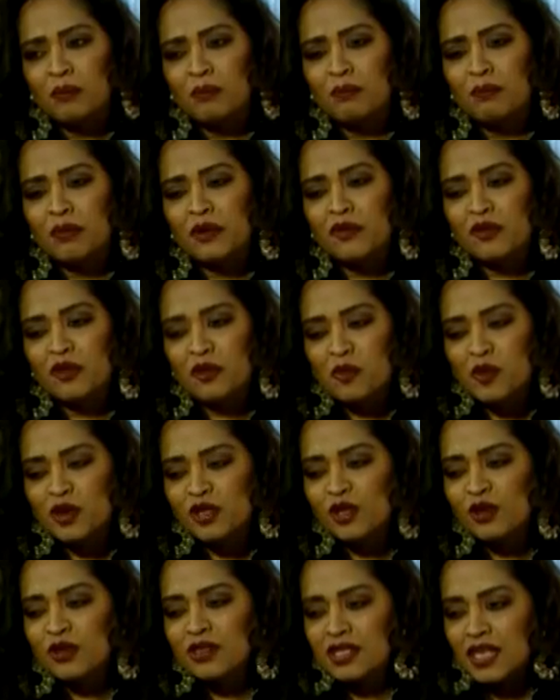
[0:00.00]
But from what
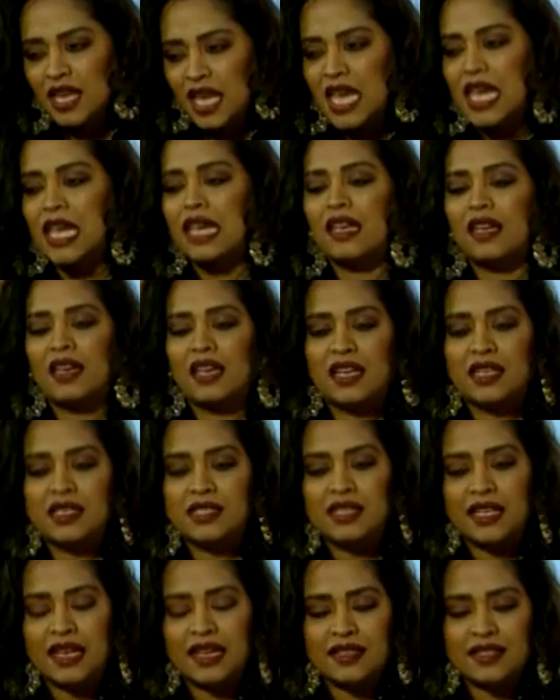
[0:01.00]
you're saying is
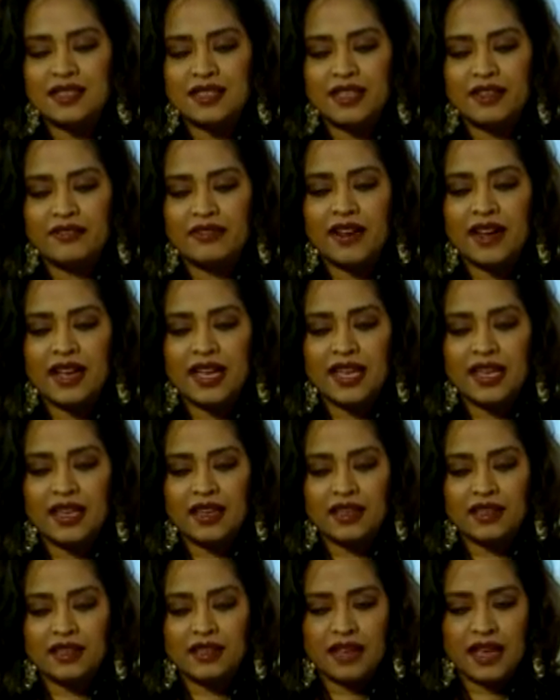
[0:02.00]
that if I,
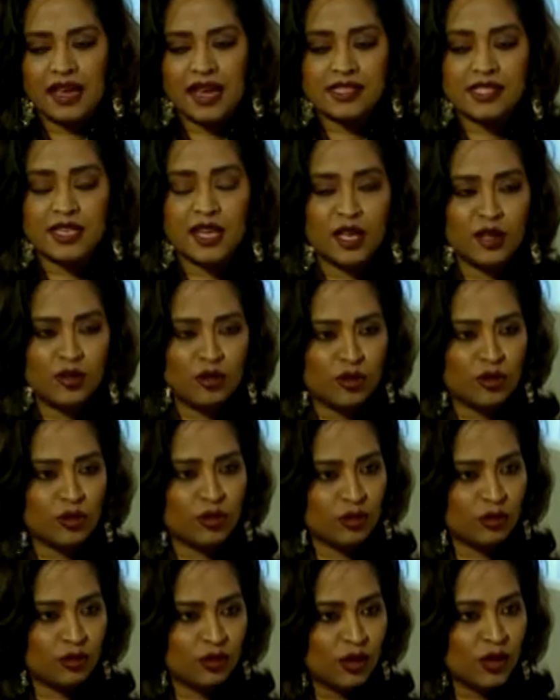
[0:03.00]
as a
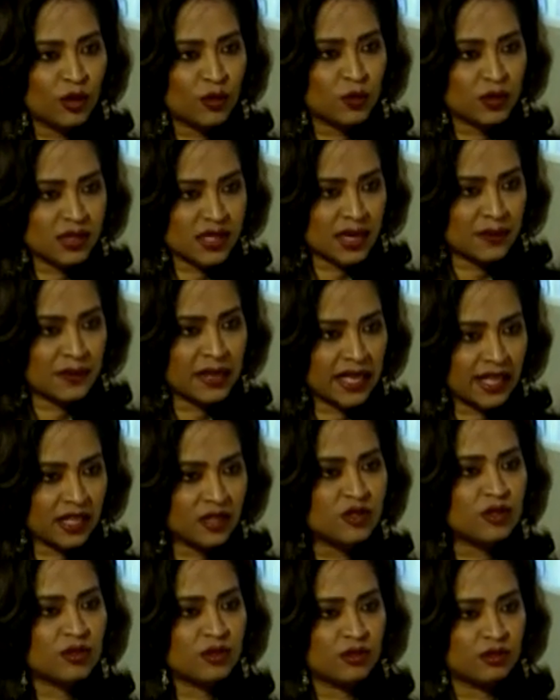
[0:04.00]
Hindu, was coming
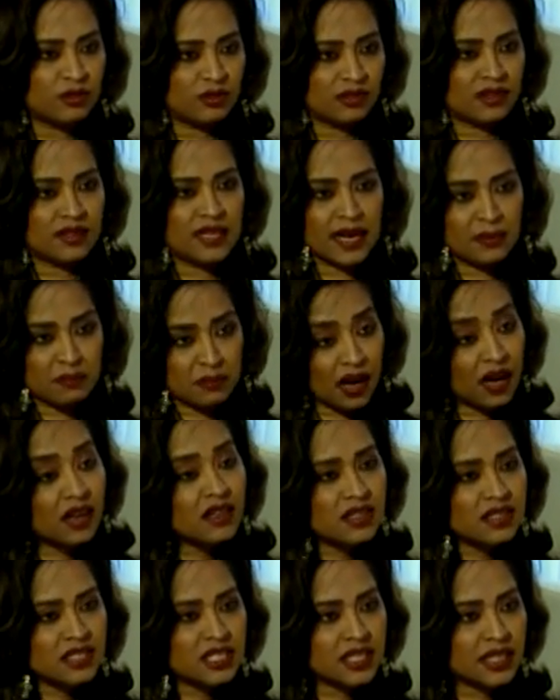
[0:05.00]
into that
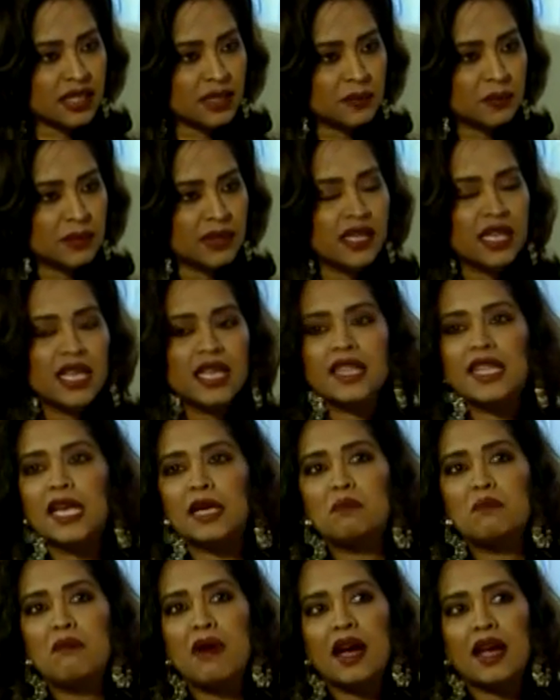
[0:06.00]
partnership, that
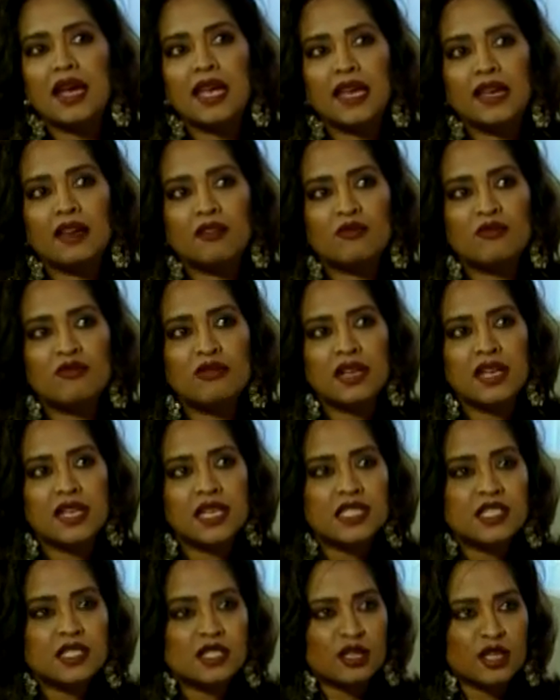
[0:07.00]
my
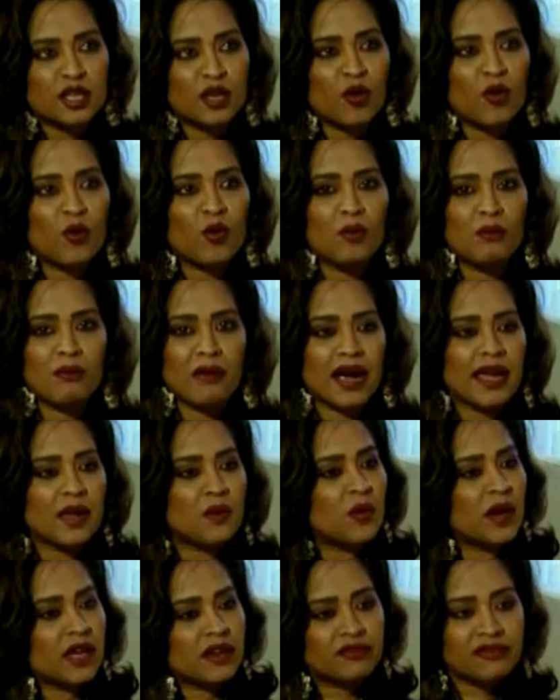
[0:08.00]
religion or my
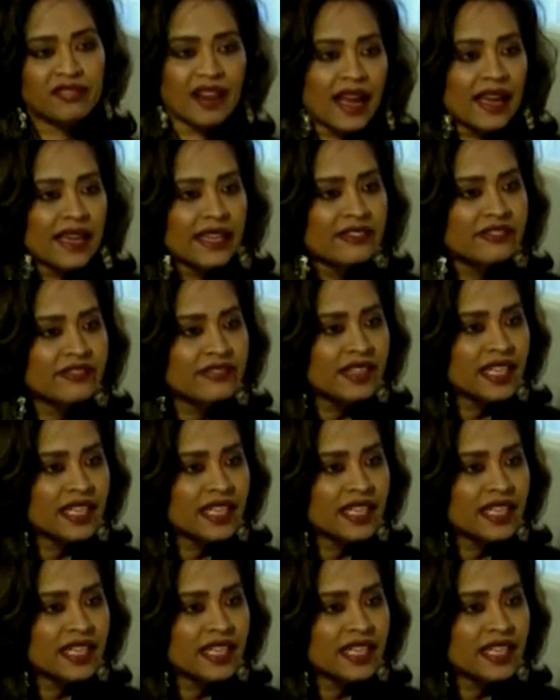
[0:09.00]
way of life